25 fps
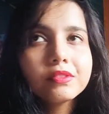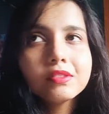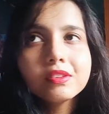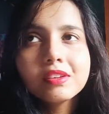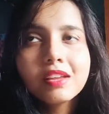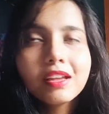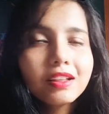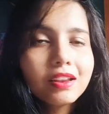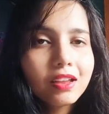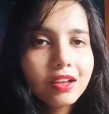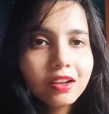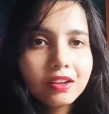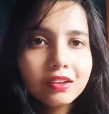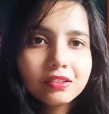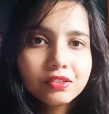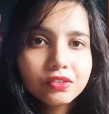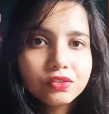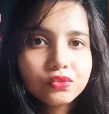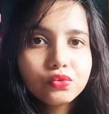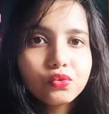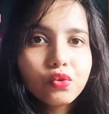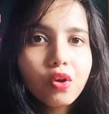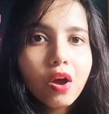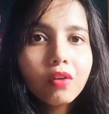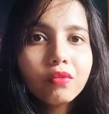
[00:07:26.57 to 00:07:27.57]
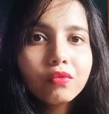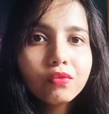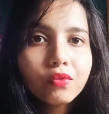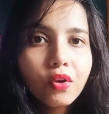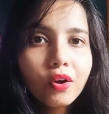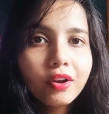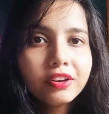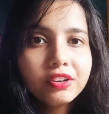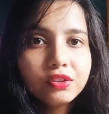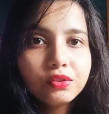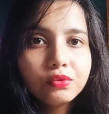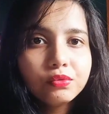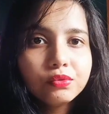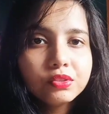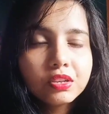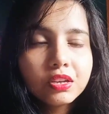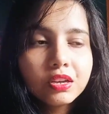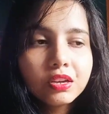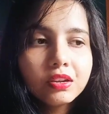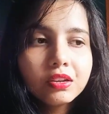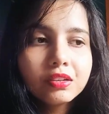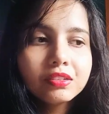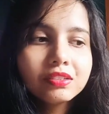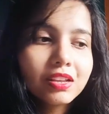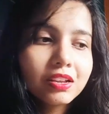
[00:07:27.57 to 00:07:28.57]
tell us to avoid
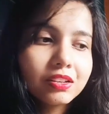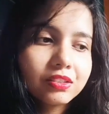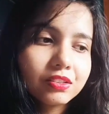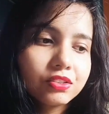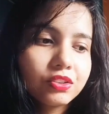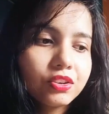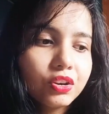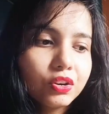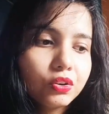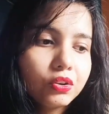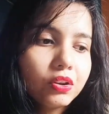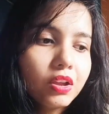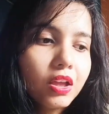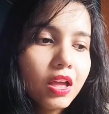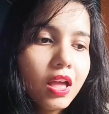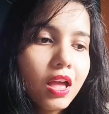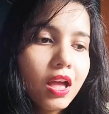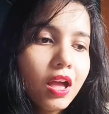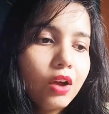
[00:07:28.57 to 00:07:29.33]
using sunscreen